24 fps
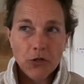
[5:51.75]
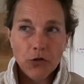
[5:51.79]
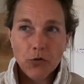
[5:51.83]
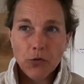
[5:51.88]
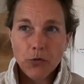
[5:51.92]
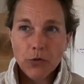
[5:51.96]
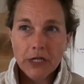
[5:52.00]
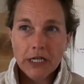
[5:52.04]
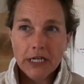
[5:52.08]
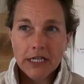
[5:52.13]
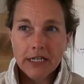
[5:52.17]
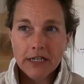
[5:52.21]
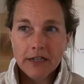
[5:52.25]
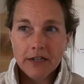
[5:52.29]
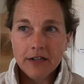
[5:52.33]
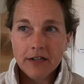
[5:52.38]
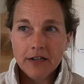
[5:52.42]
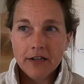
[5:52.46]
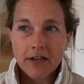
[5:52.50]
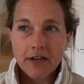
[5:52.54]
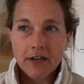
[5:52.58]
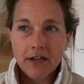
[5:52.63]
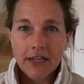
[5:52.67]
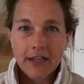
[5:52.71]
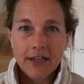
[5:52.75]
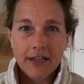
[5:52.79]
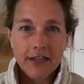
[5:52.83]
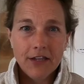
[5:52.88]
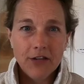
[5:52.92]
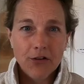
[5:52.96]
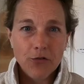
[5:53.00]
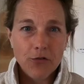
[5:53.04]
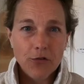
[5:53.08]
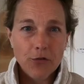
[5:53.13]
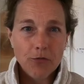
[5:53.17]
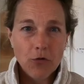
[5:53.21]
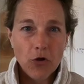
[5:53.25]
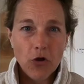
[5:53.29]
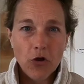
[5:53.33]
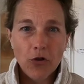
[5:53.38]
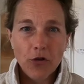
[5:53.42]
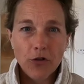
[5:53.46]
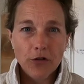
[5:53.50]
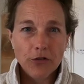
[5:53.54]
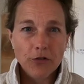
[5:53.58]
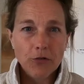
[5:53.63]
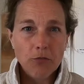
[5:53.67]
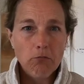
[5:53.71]
You can hear them
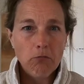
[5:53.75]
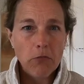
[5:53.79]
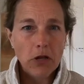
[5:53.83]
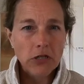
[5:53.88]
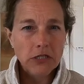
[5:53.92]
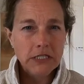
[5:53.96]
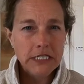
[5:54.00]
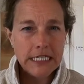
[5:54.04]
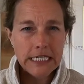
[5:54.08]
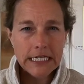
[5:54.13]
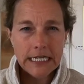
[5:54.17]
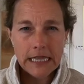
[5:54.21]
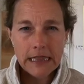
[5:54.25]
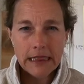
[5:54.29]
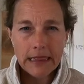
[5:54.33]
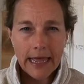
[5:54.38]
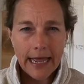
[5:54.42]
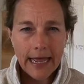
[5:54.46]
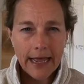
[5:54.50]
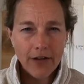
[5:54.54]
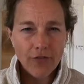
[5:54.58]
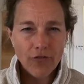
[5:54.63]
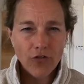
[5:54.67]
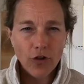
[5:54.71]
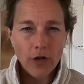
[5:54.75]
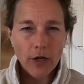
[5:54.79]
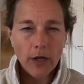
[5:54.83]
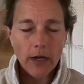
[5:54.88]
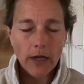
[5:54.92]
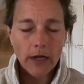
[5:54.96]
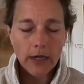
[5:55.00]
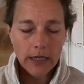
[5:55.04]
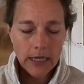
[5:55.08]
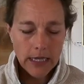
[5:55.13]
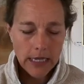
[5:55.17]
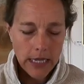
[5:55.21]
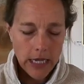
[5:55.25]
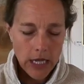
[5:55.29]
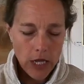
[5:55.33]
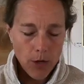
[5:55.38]
called multi-clava,